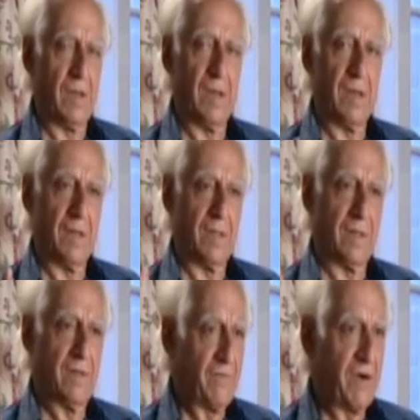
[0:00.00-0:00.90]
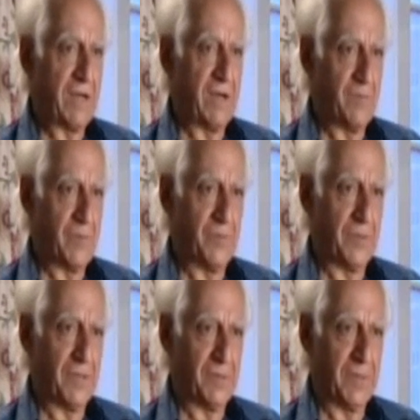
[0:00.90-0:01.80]
And they're very comparable
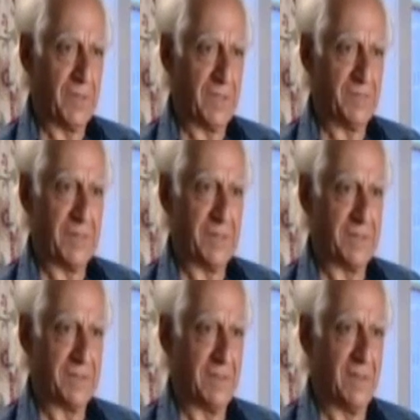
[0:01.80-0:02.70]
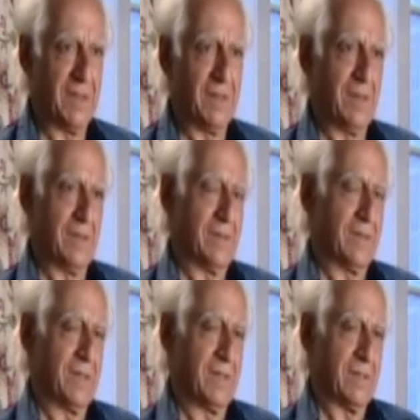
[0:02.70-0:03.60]
airplanes because
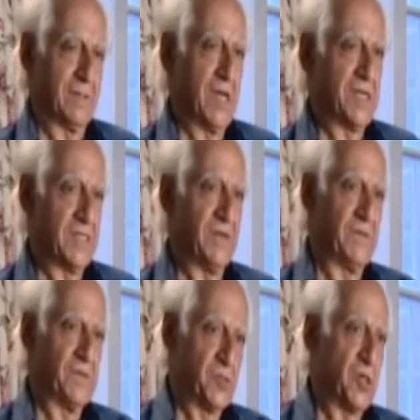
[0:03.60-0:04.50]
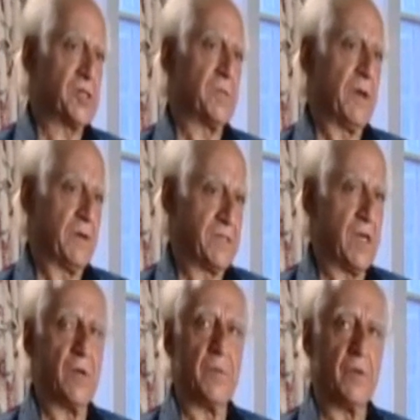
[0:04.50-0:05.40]
the JSF is just about as
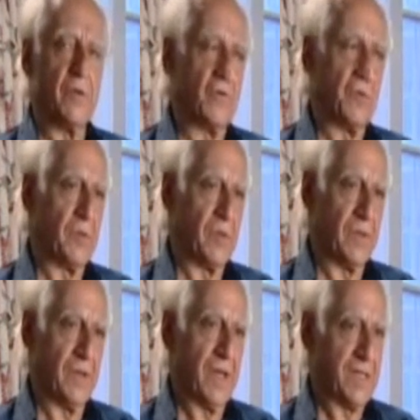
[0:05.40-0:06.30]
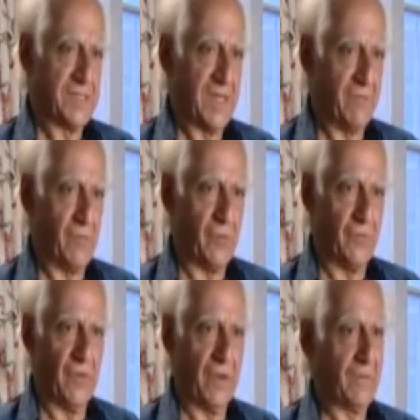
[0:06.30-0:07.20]
unmaneuverable as the F-105.